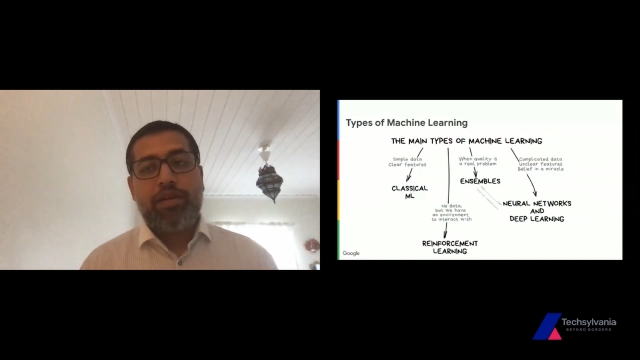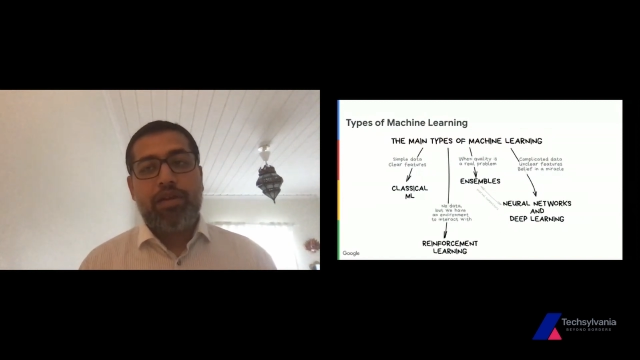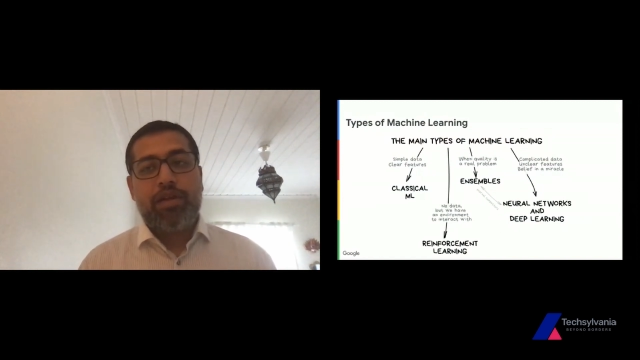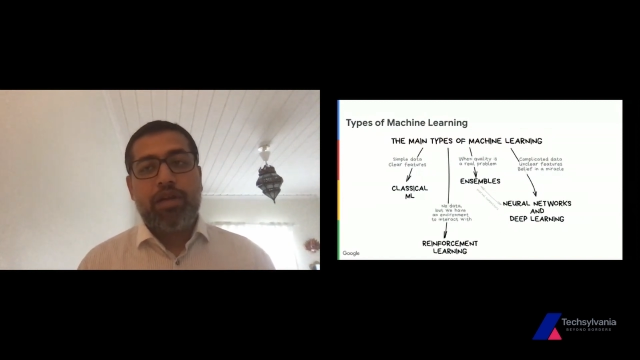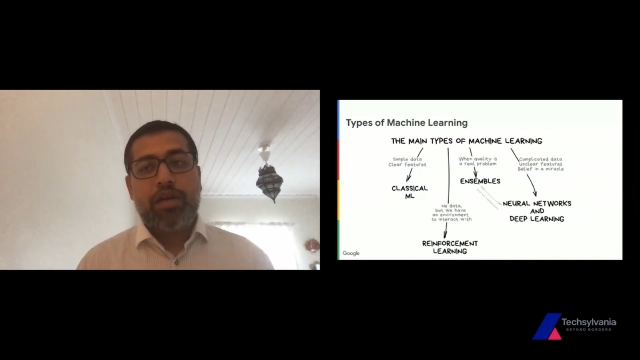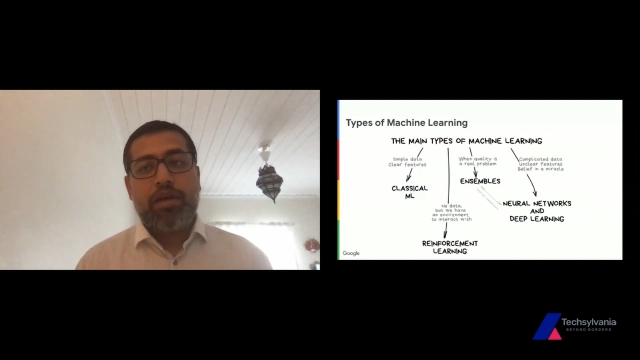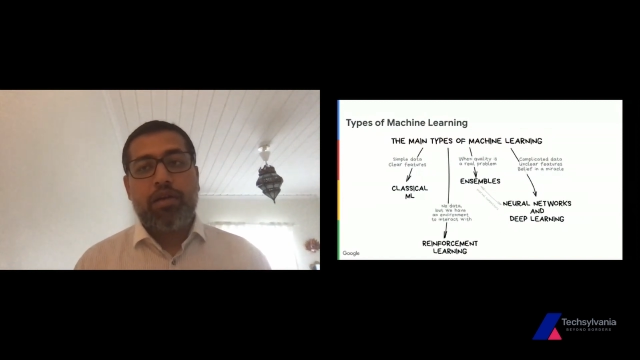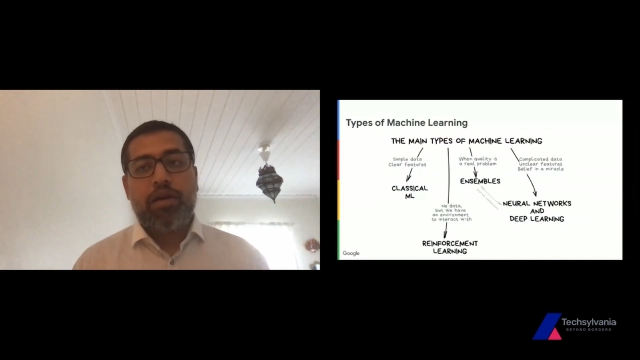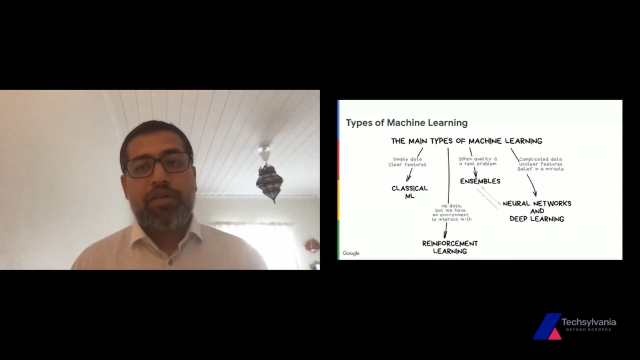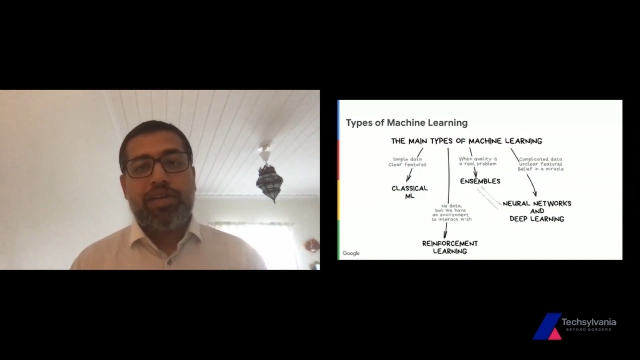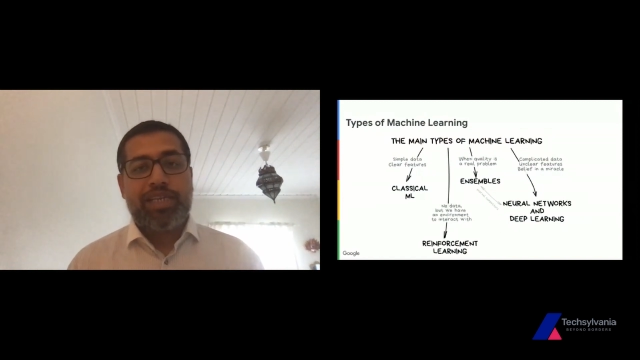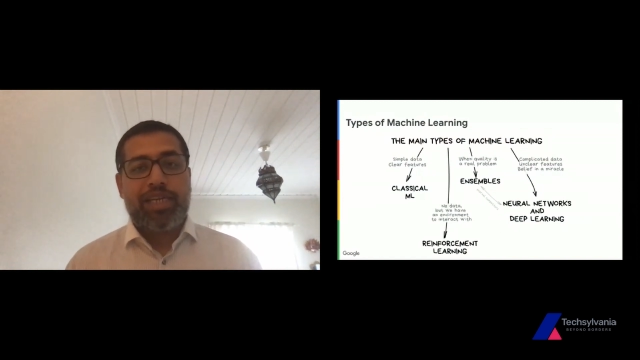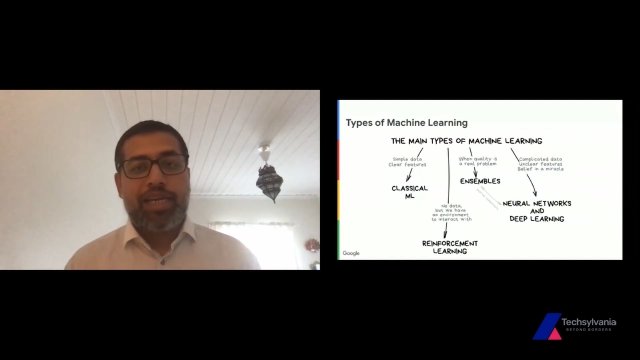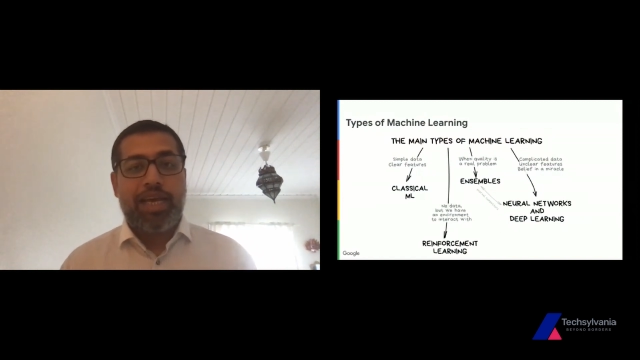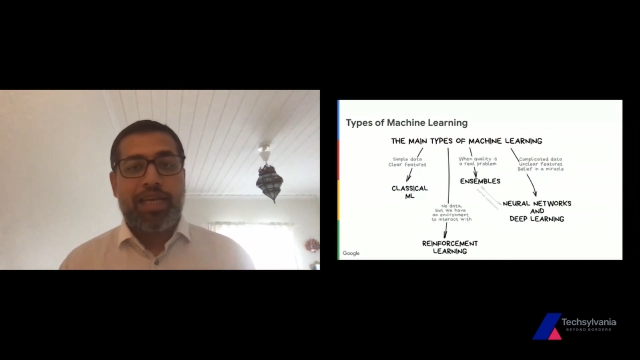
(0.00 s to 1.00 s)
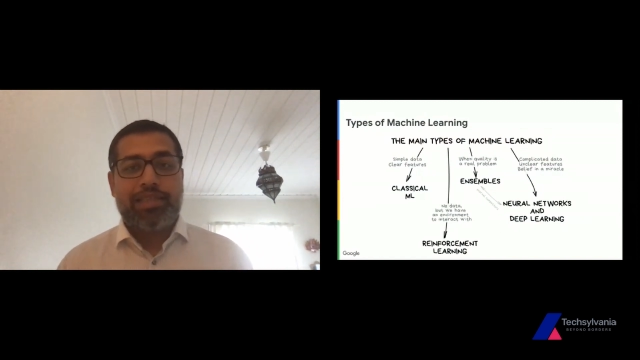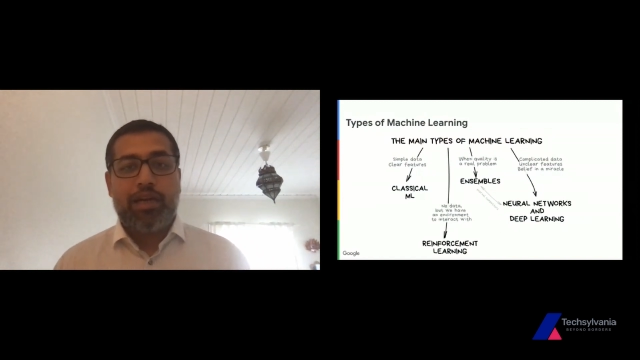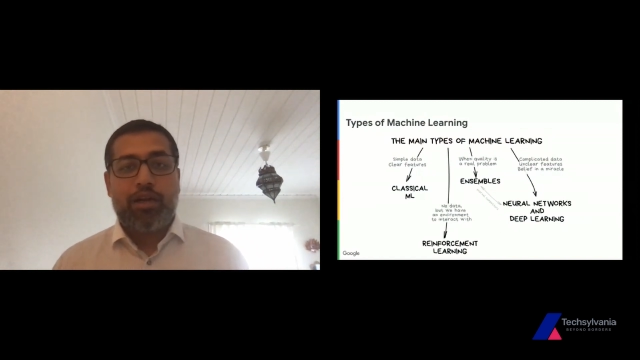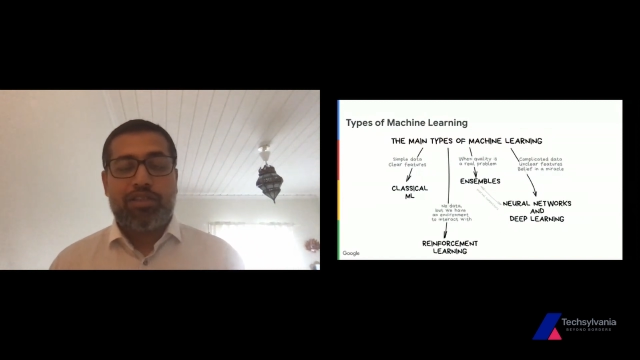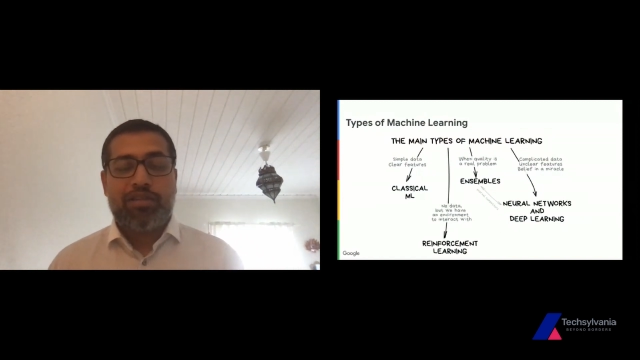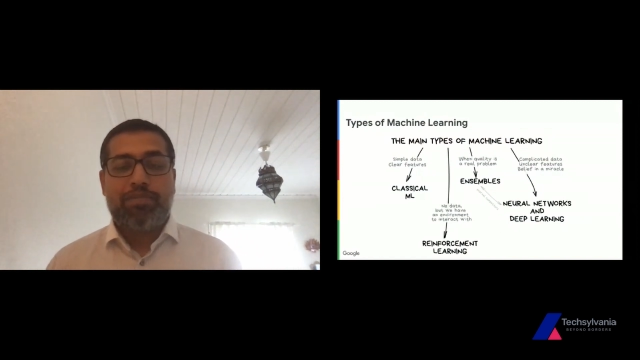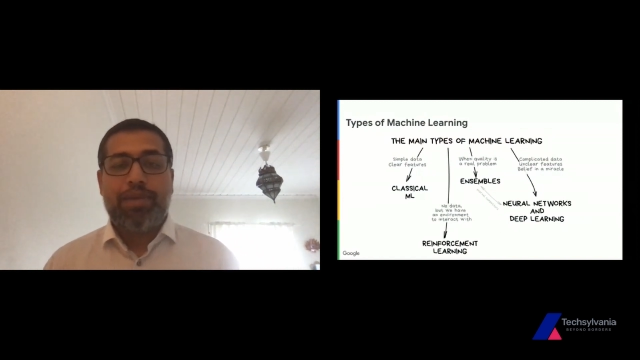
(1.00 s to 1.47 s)
our data has a
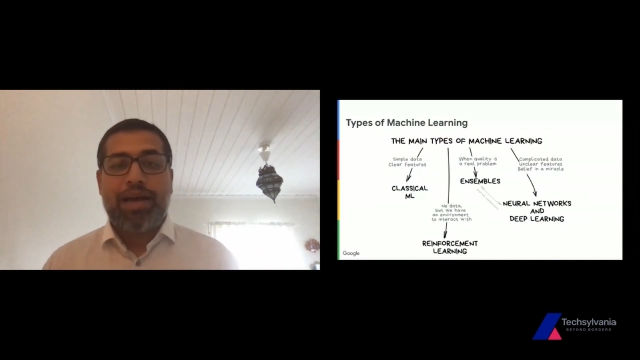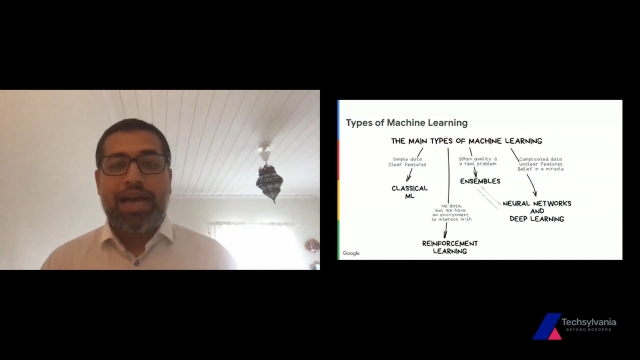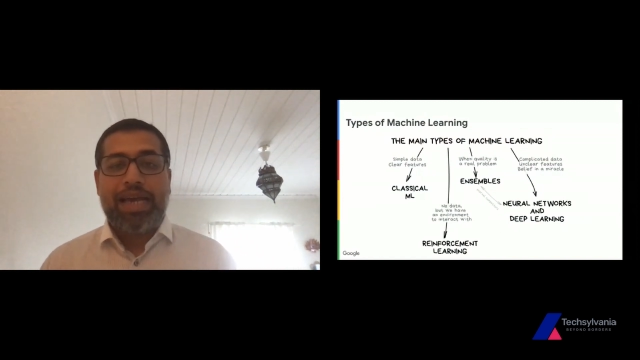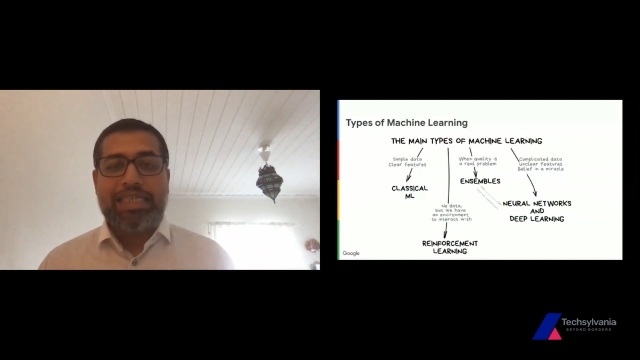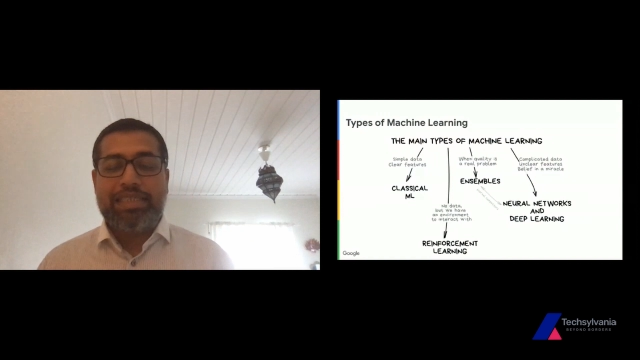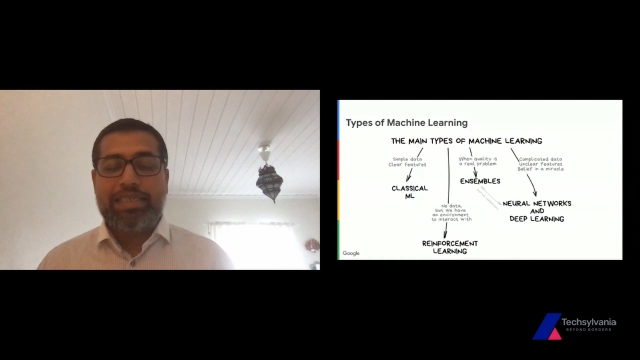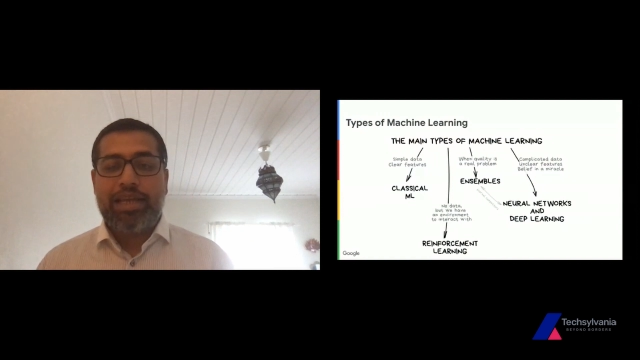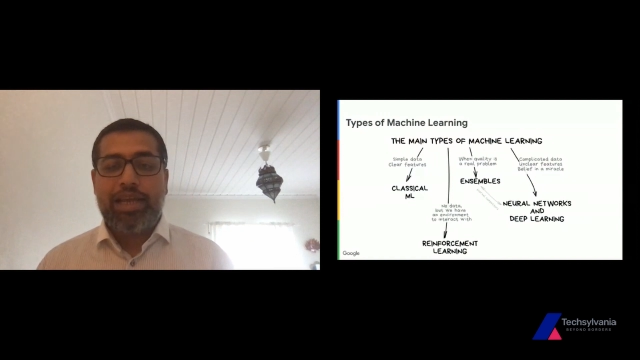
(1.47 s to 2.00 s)
lots of bias